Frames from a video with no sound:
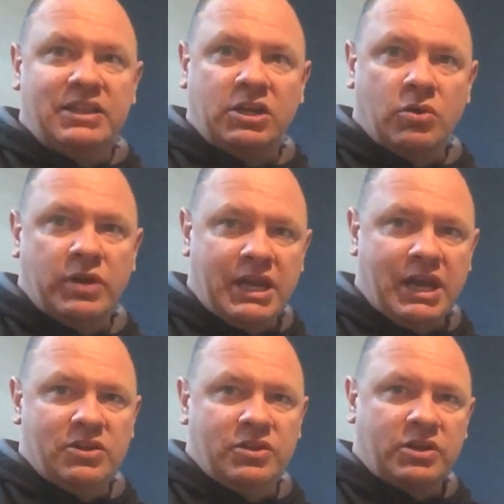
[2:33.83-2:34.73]
that go
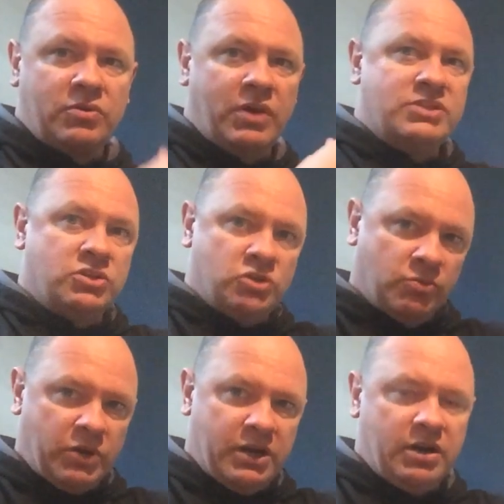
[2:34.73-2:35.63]
together that creates a
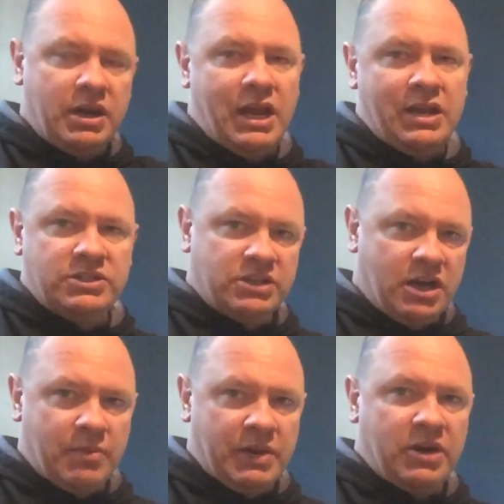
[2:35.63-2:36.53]
numerator and a
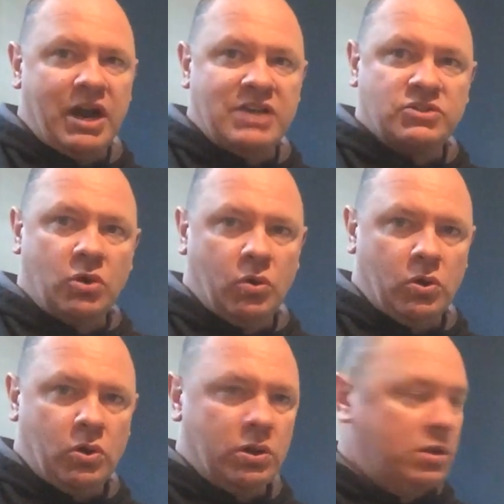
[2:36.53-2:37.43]
denominator as a
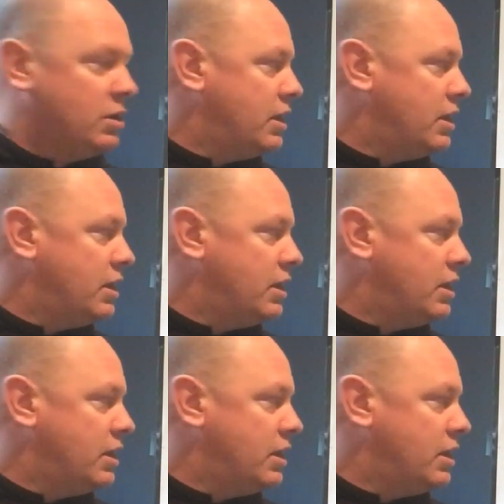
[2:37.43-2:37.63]
whole.